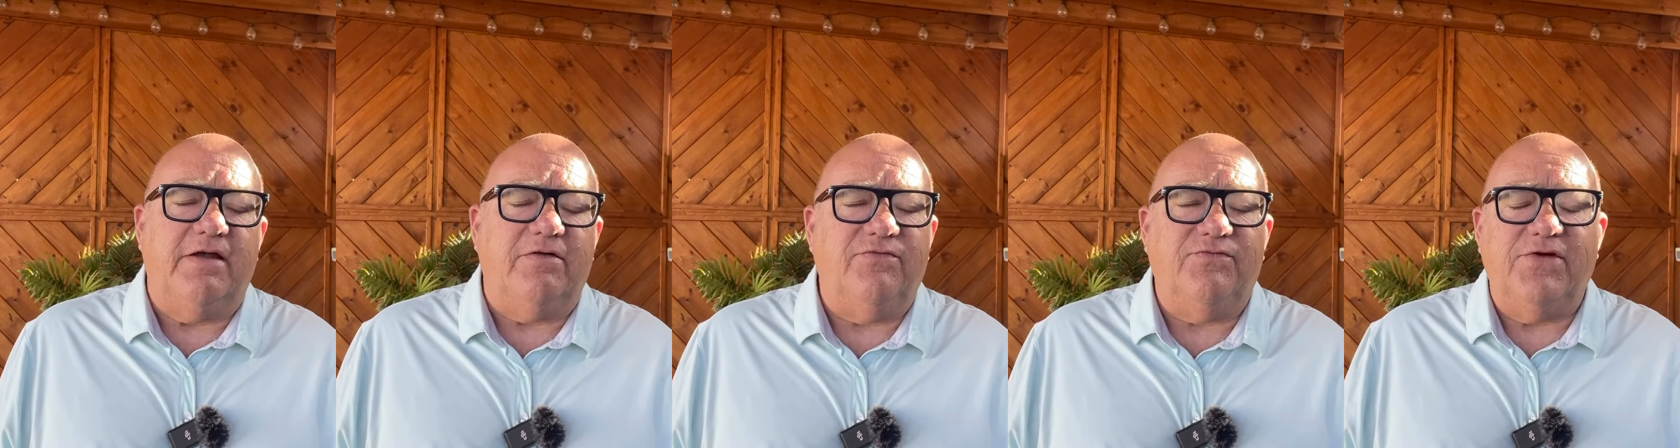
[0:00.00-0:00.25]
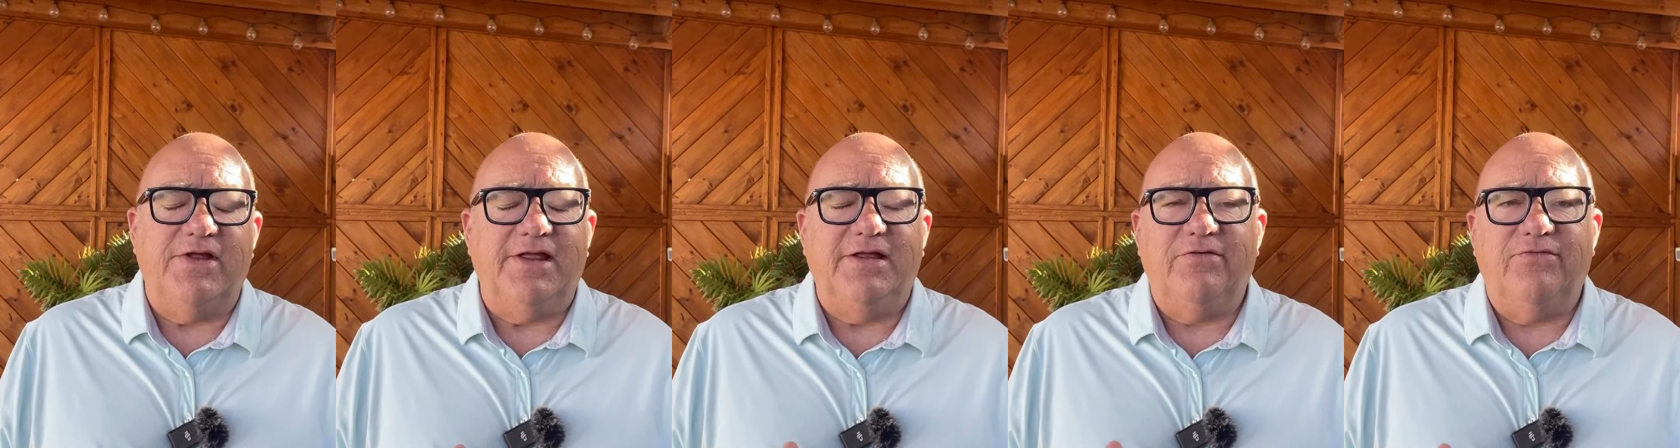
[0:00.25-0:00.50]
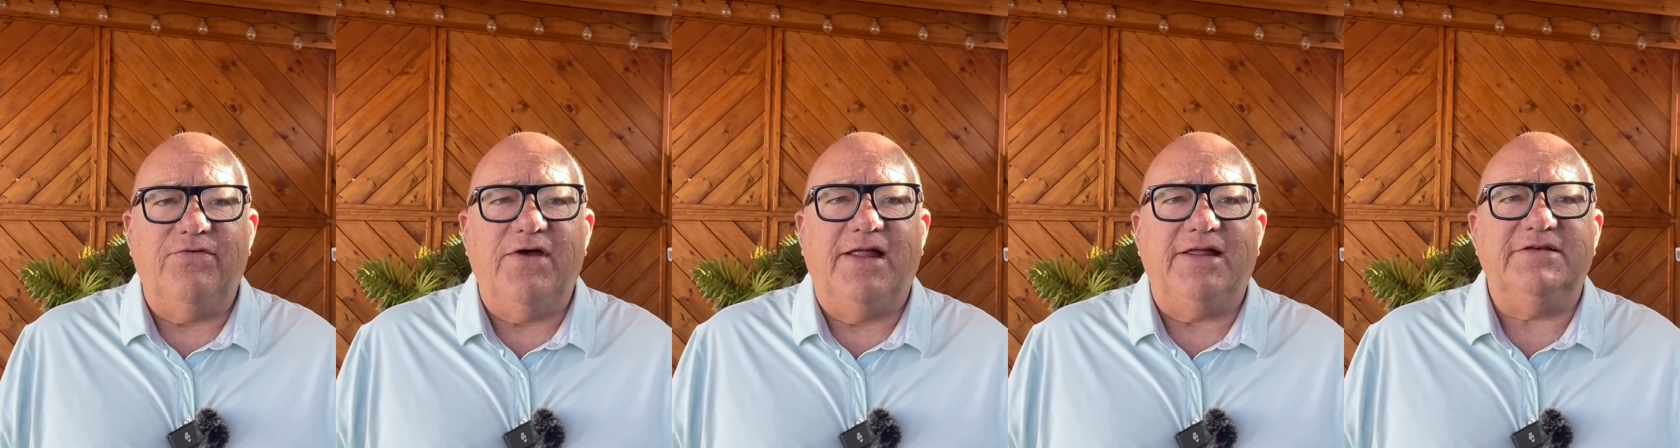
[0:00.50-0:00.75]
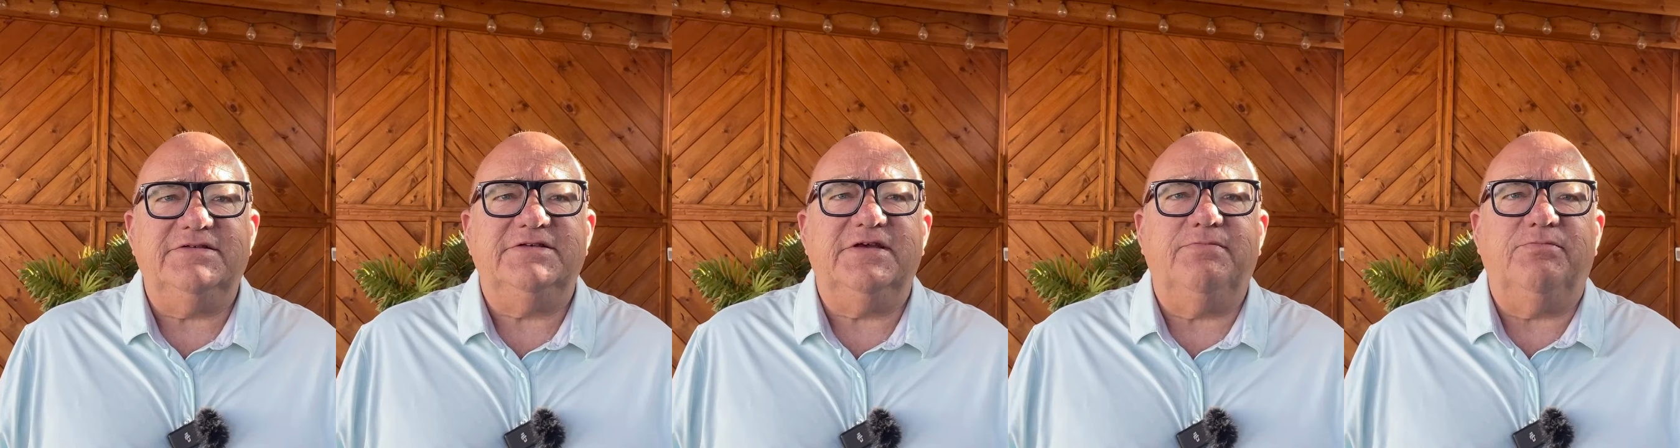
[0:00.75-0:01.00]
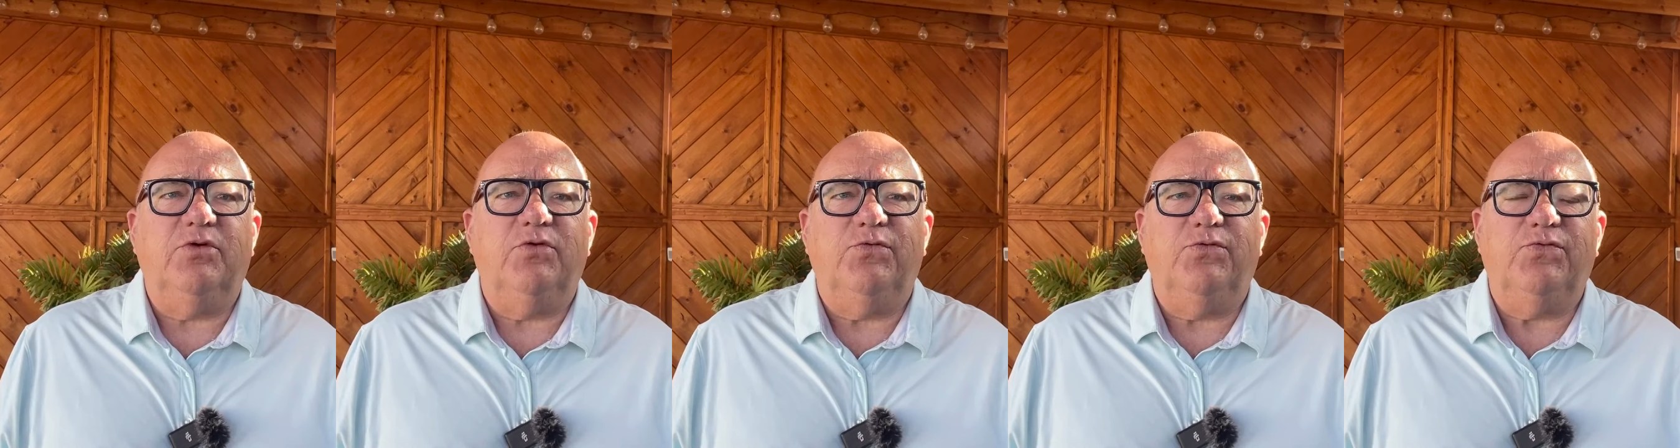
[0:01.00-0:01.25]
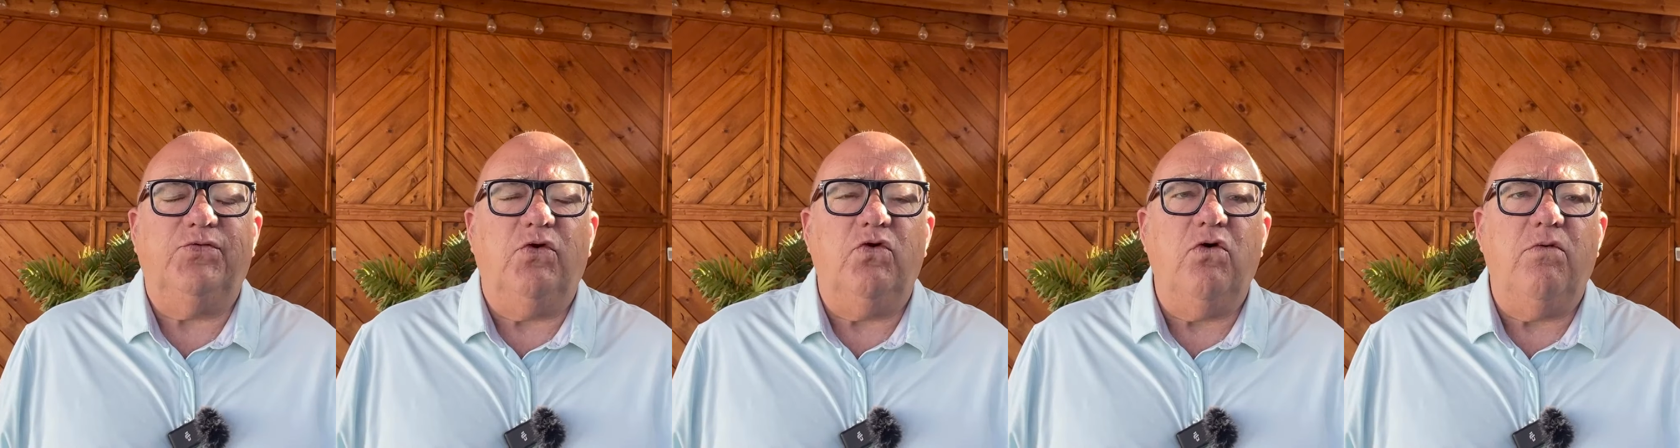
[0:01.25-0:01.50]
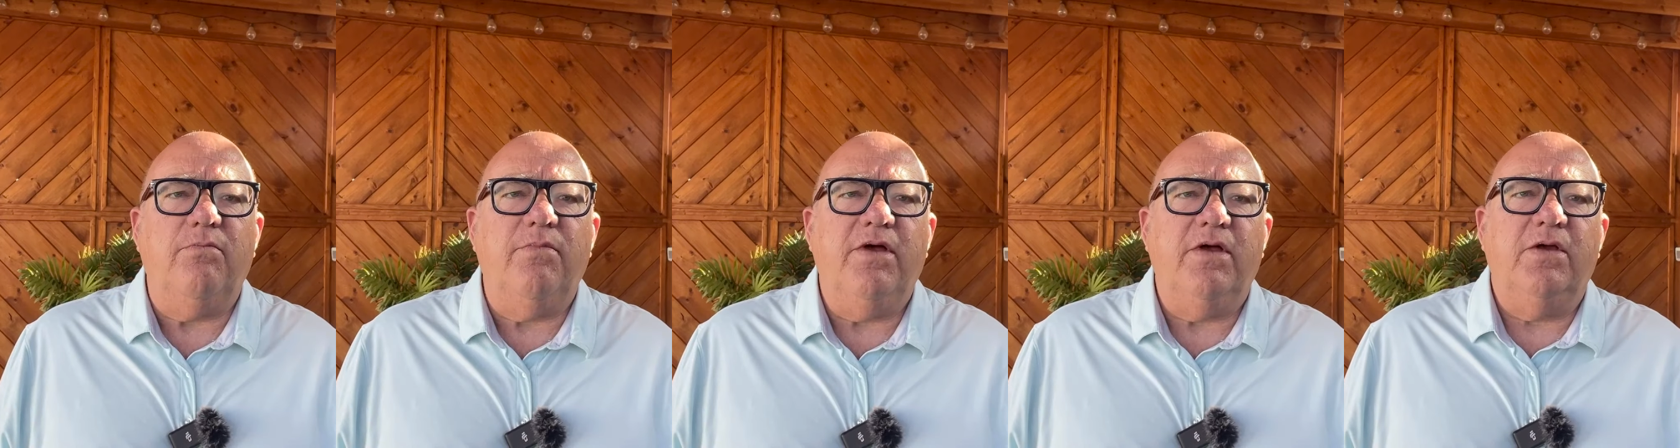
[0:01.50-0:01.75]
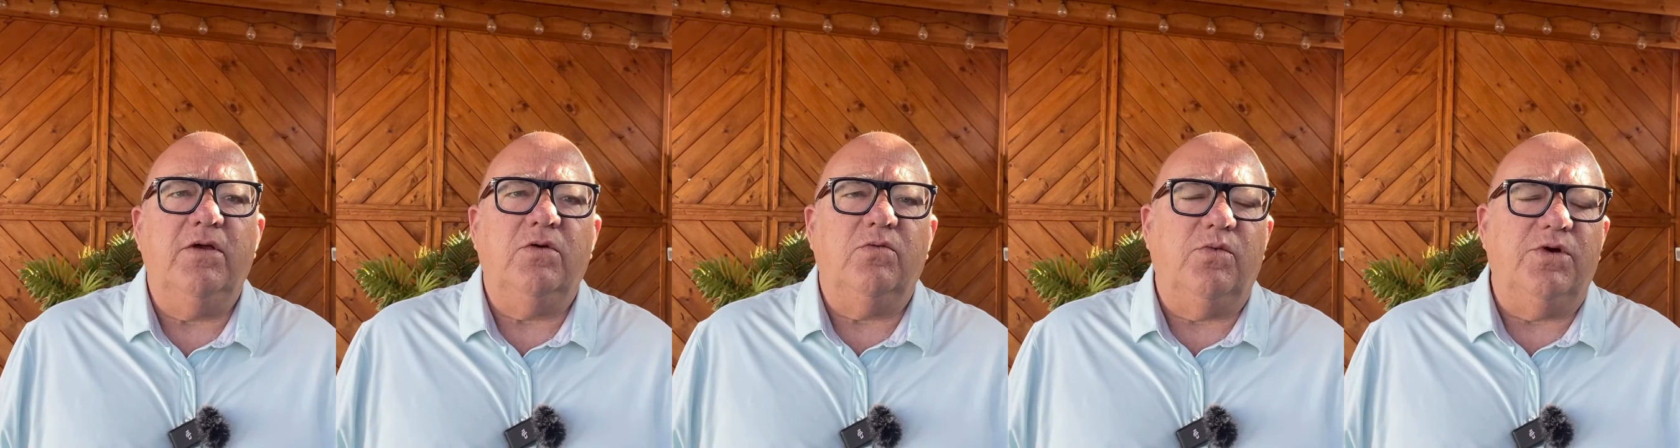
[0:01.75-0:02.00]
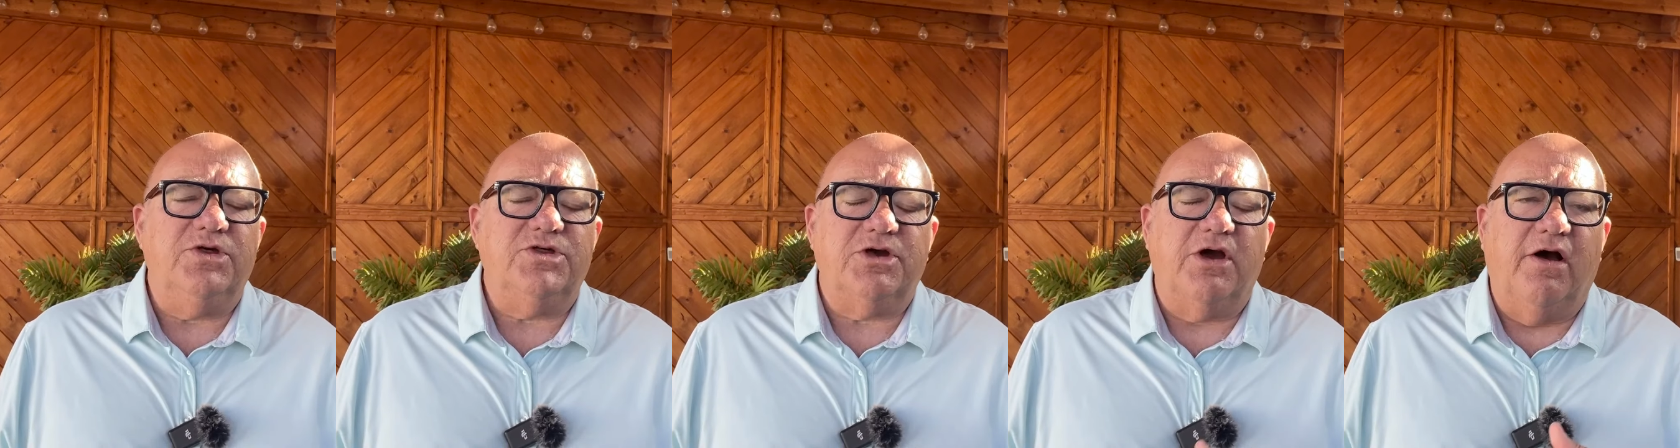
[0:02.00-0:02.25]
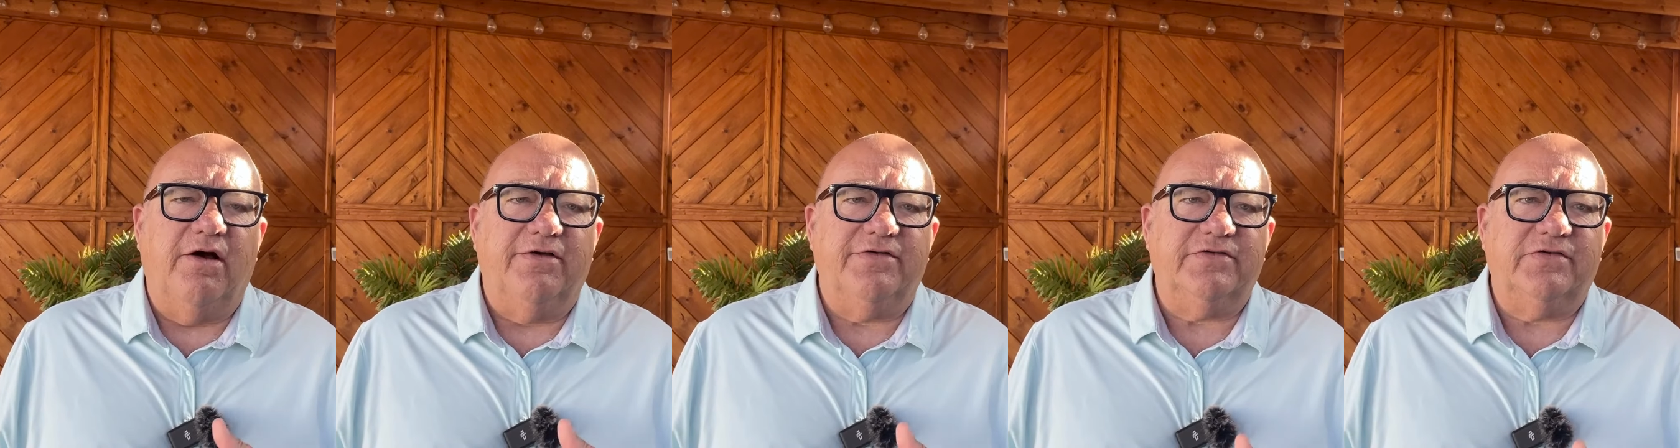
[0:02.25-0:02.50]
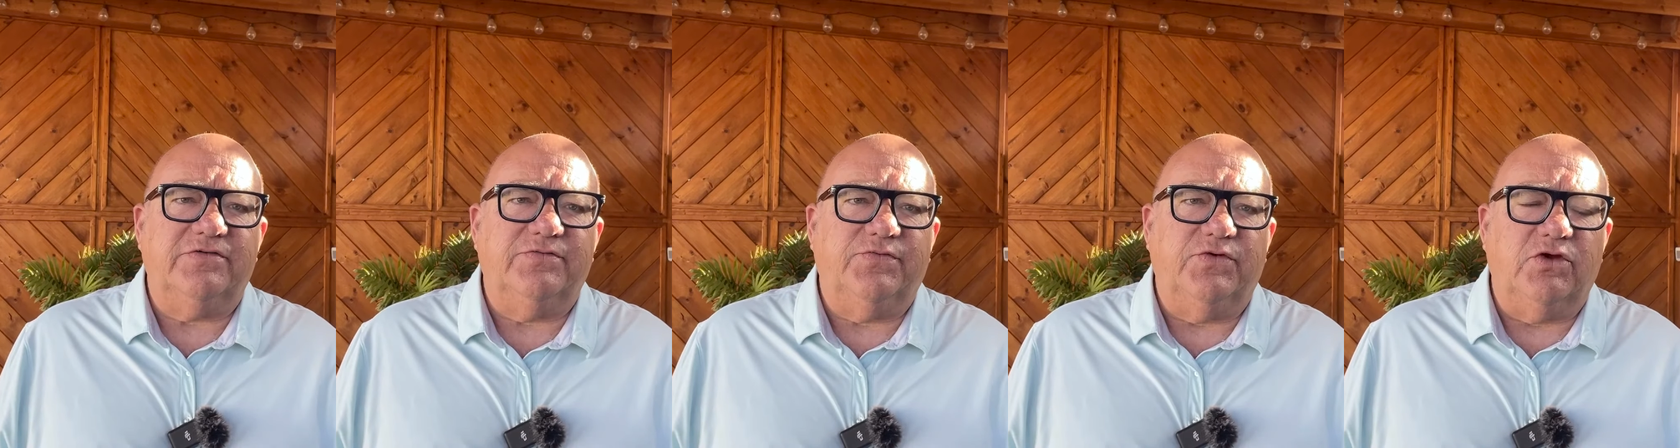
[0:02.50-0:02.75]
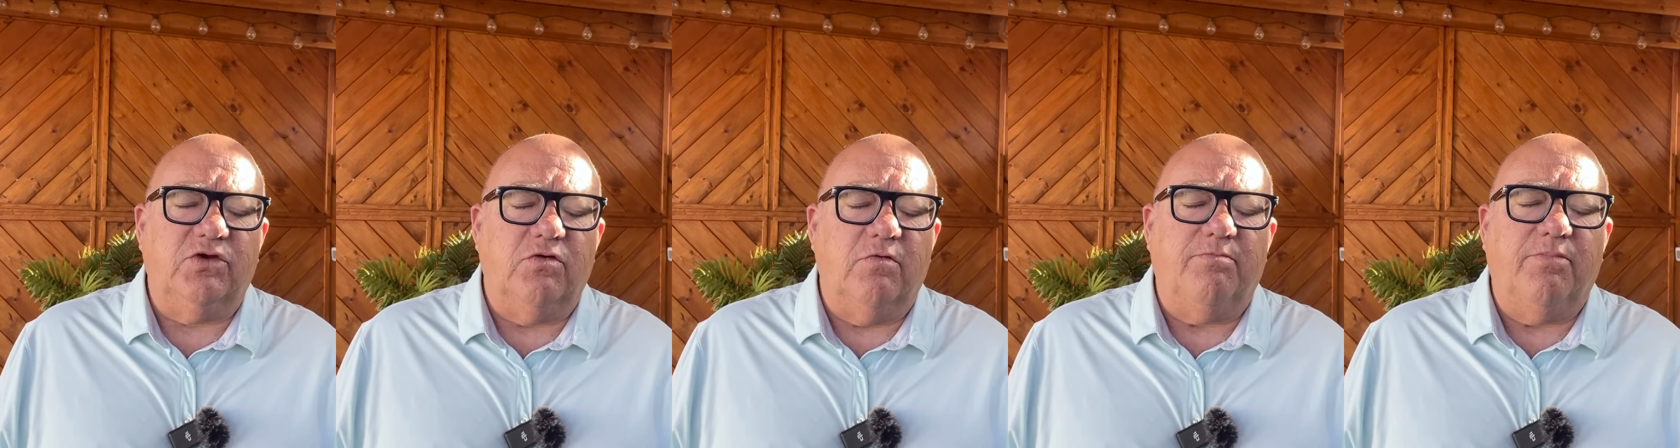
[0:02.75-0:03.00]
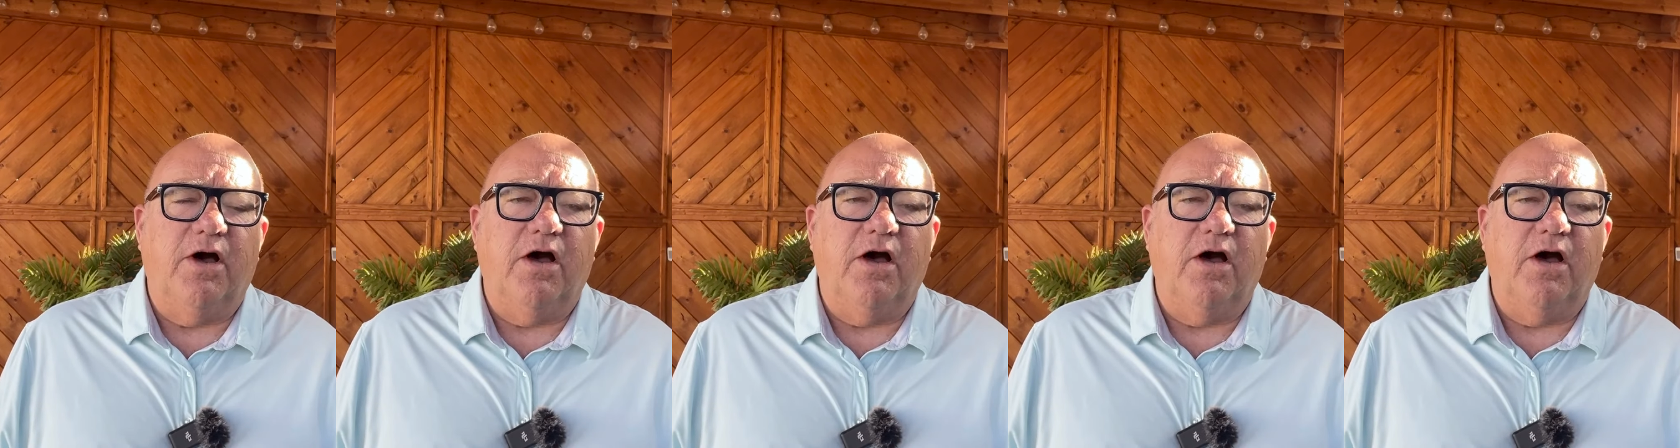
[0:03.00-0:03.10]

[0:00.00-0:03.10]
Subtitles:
and fill in a fairly simple form which asks for your